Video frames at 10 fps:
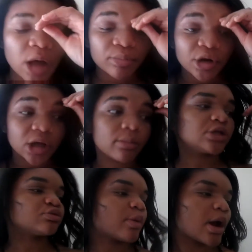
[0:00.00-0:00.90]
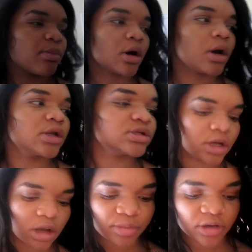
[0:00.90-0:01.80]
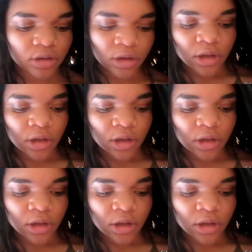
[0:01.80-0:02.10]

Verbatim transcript: up, putting my tripod up, and